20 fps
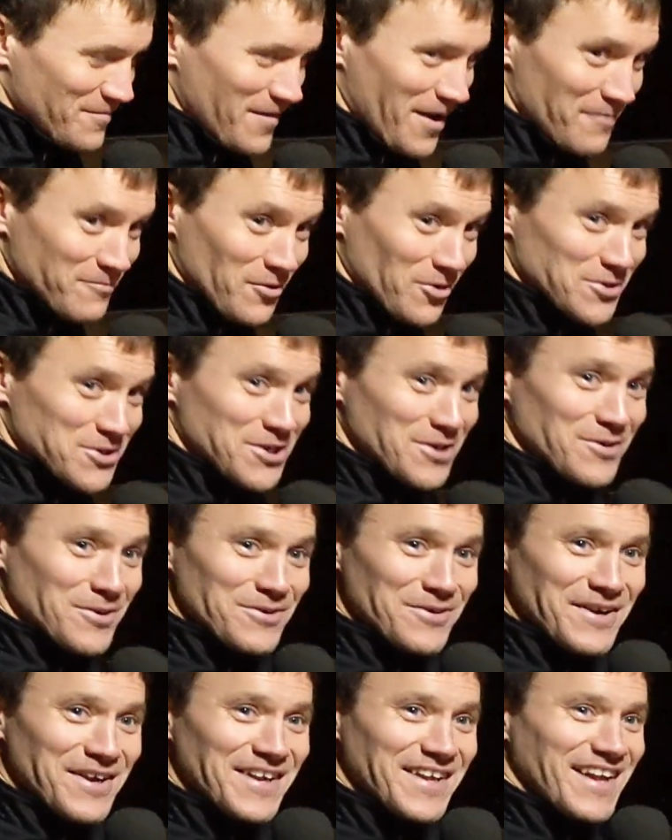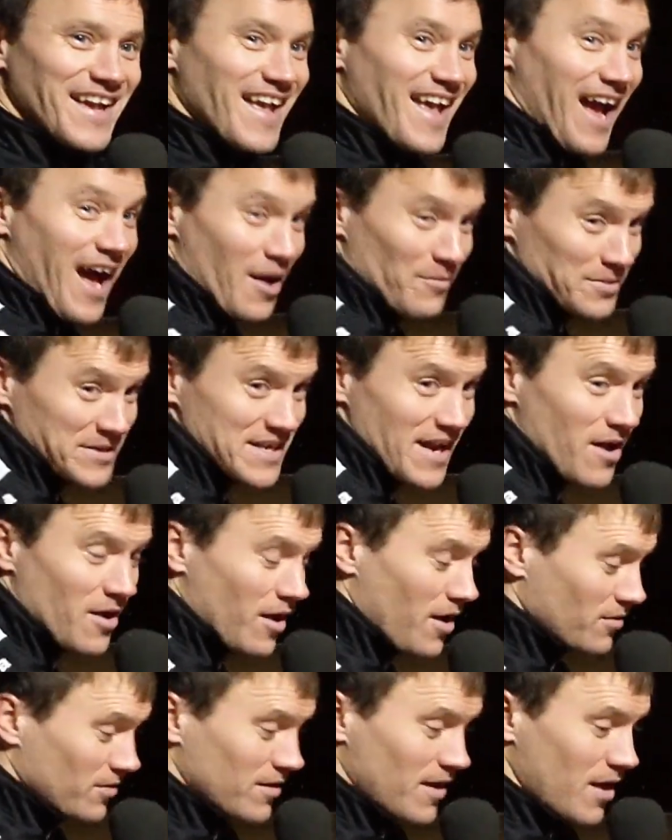I'm not sure really. I'll be
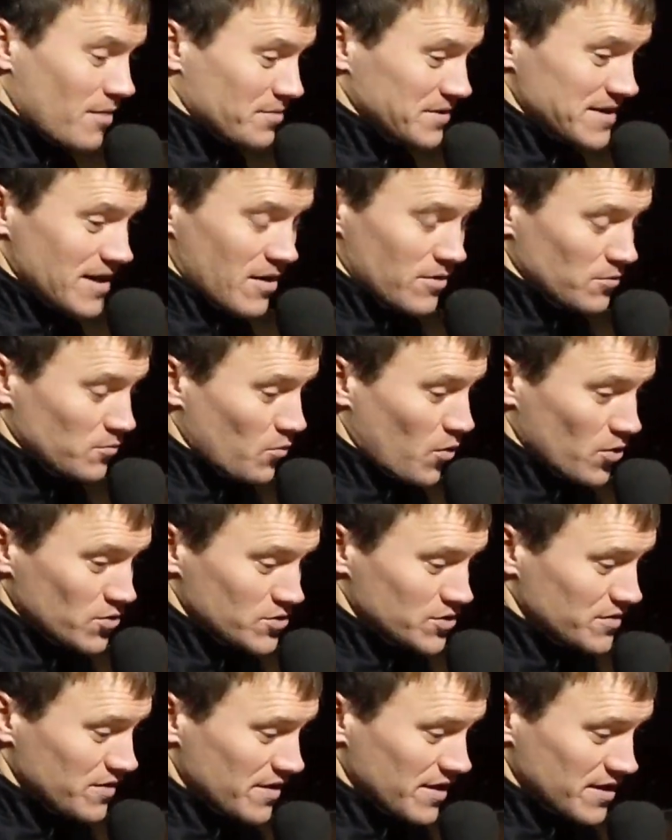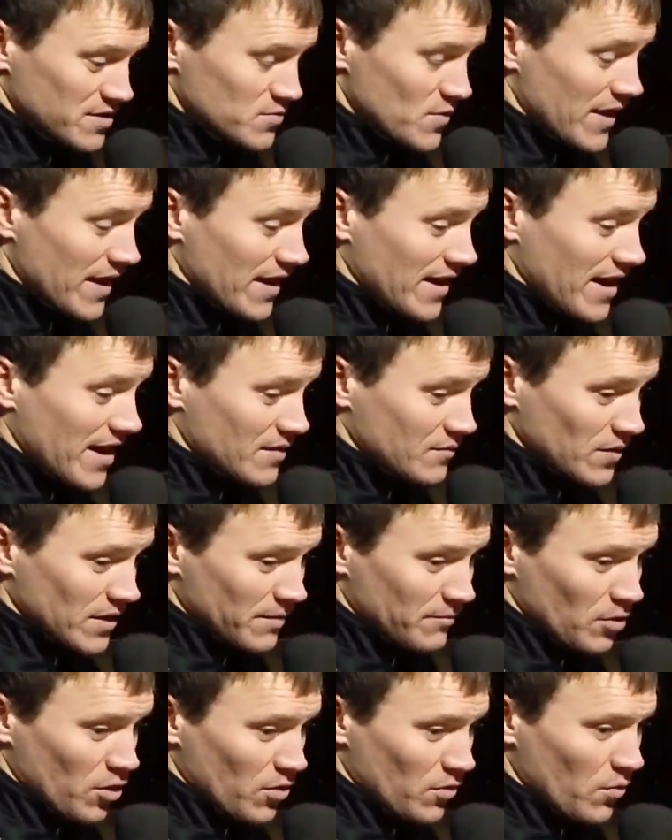down. I'll be down and watching things when I can,
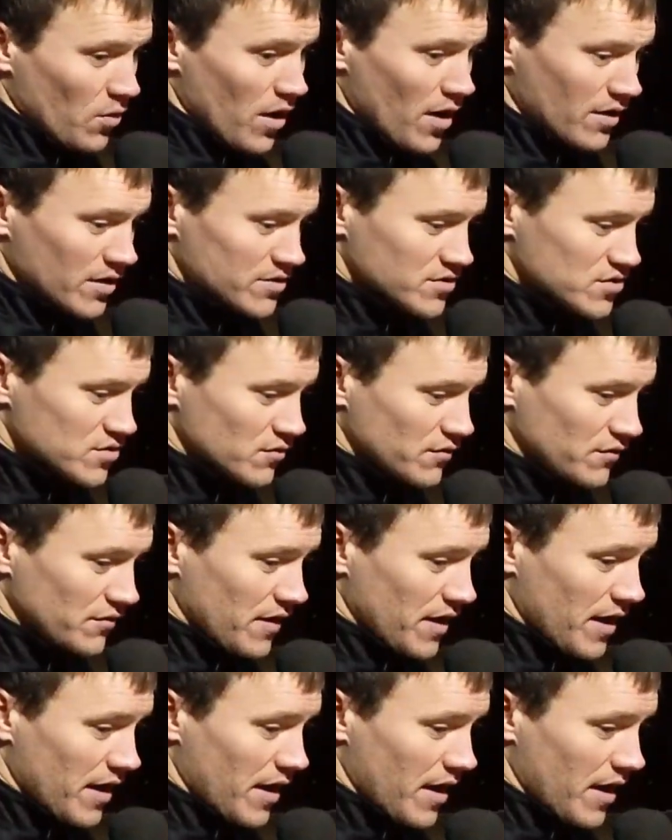when I'm not at work and stuff.